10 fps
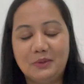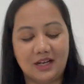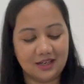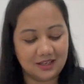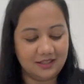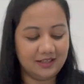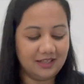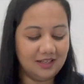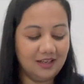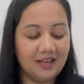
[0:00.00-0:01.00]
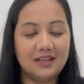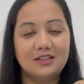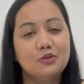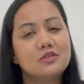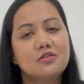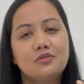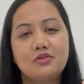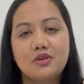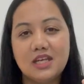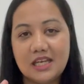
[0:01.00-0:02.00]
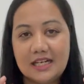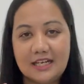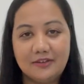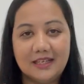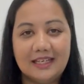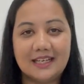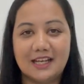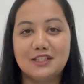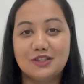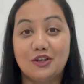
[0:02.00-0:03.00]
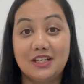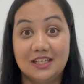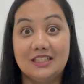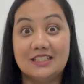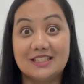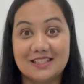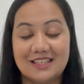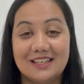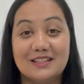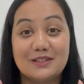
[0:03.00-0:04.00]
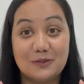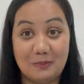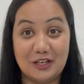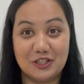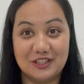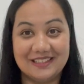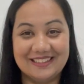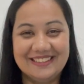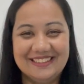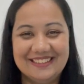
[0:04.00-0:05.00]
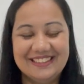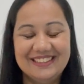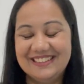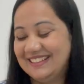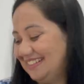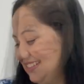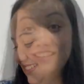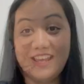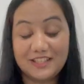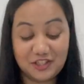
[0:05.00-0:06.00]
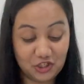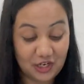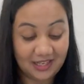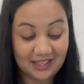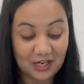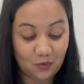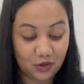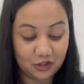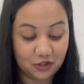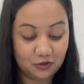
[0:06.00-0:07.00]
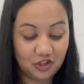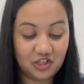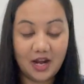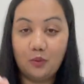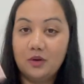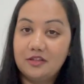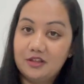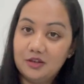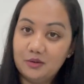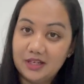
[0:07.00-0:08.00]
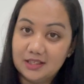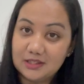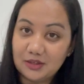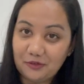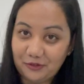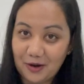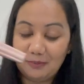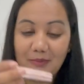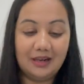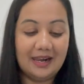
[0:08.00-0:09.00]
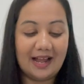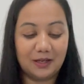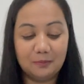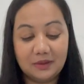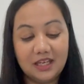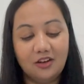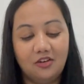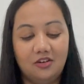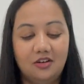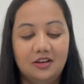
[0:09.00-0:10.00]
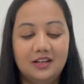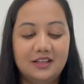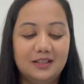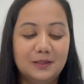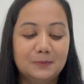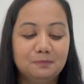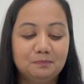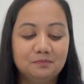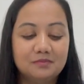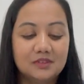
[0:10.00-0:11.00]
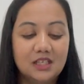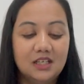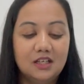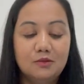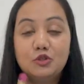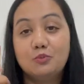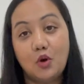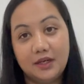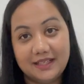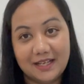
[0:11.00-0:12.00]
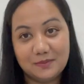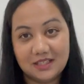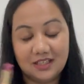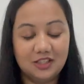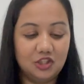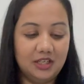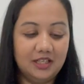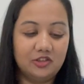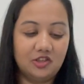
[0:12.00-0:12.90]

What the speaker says: pyara color hai ye, and it looks really really nice on Indian skin especially. The next shade that I wanted to share with you is from Lakme, or mujhe bahut time se ye shade